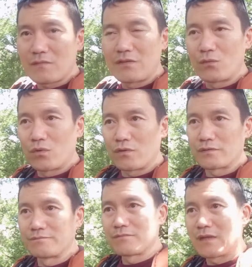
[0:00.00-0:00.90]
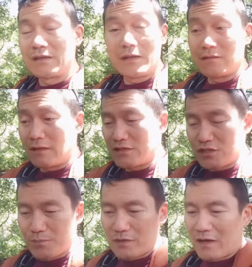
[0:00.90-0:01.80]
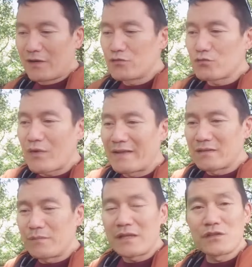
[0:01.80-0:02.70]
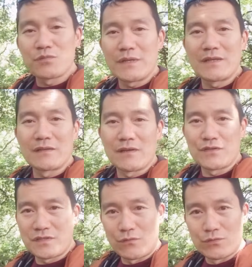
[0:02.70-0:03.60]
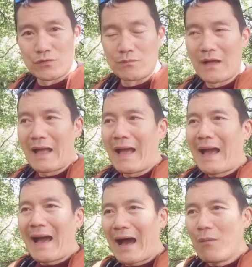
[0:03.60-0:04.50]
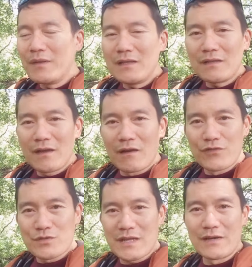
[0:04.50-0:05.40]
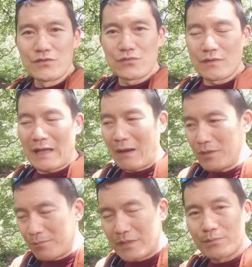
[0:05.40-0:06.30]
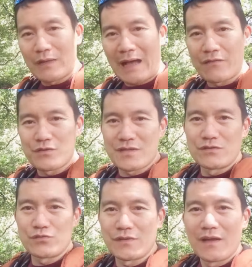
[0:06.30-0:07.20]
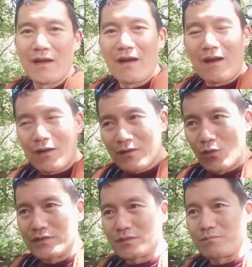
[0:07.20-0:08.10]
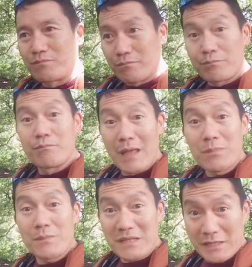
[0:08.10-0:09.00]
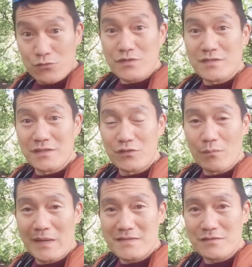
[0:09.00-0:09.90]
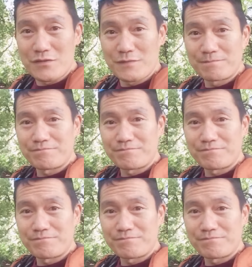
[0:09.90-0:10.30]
in the world and, and let's just put 100 random english speaking adults in a room how many of those 100 how many people out of those 100 are going to maybe be interested in your message